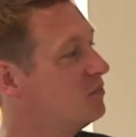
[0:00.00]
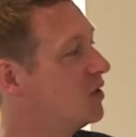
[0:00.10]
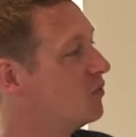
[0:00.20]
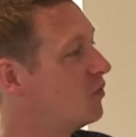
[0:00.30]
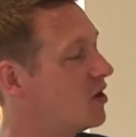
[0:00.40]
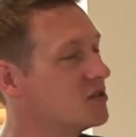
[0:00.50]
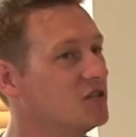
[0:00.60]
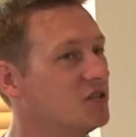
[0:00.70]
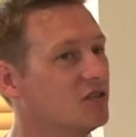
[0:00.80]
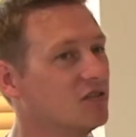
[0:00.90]
But why
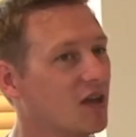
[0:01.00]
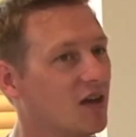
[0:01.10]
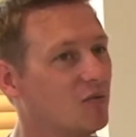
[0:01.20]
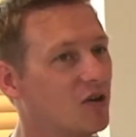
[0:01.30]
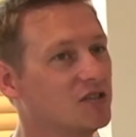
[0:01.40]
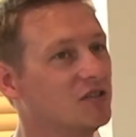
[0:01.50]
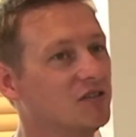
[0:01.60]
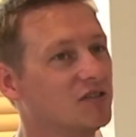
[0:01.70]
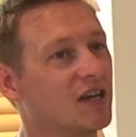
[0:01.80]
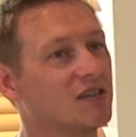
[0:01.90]
should you do that? Why shouldn't
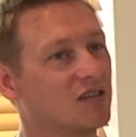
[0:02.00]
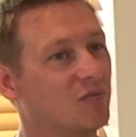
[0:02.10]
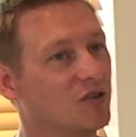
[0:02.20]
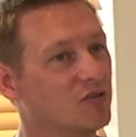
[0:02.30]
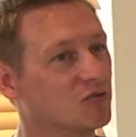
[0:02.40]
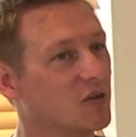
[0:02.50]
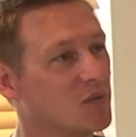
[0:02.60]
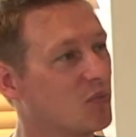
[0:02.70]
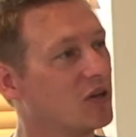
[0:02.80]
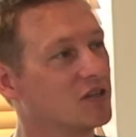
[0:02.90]
you take someone who's
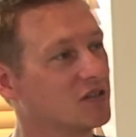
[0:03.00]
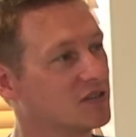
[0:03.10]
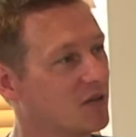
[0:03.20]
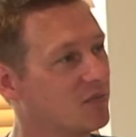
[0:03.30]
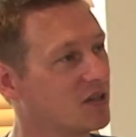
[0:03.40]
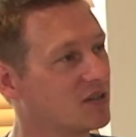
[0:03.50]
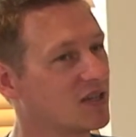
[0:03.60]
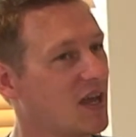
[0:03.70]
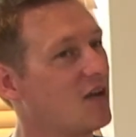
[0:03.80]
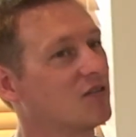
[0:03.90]
already brilliant at something and
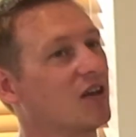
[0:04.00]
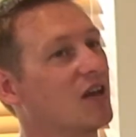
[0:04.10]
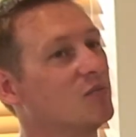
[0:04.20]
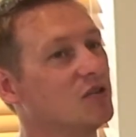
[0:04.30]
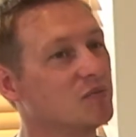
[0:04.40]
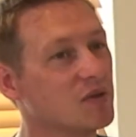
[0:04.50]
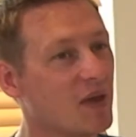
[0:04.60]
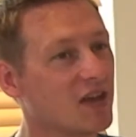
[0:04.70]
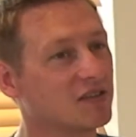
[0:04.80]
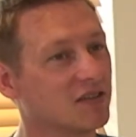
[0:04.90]
say, how can I help you to be
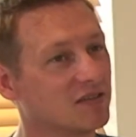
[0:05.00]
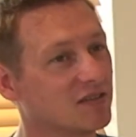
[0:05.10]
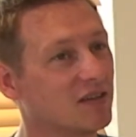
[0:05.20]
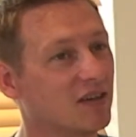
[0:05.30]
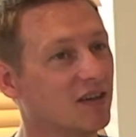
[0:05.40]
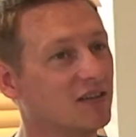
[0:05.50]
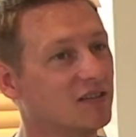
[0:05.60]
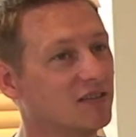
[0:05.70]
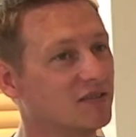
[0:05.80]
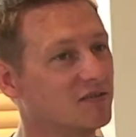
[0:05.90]
better?
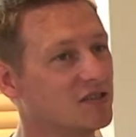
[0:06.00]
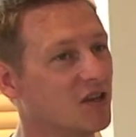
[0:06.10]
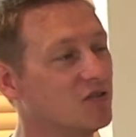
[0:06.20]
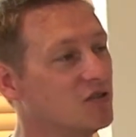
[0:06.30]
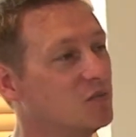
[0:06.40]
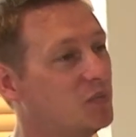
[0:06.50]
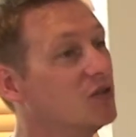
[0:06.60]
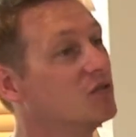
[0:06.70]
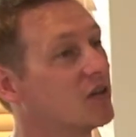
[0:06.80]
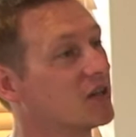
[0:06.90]
And so you
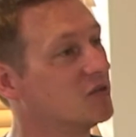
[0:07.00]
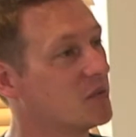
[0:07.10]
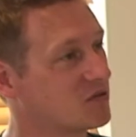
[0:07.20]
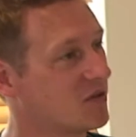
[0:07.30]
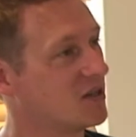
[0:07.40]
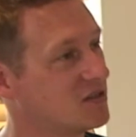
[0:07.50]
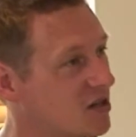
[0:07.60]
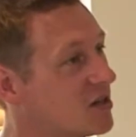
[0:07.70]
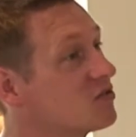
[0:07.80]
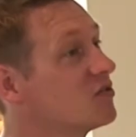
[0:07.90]
build on it and almost create a
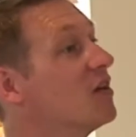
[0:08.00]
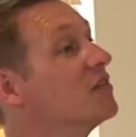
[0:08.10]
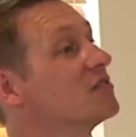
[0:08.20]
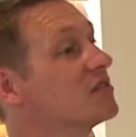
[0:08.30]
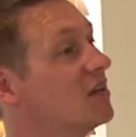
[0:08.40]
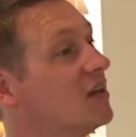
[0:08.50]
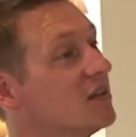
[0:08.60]
designer trance.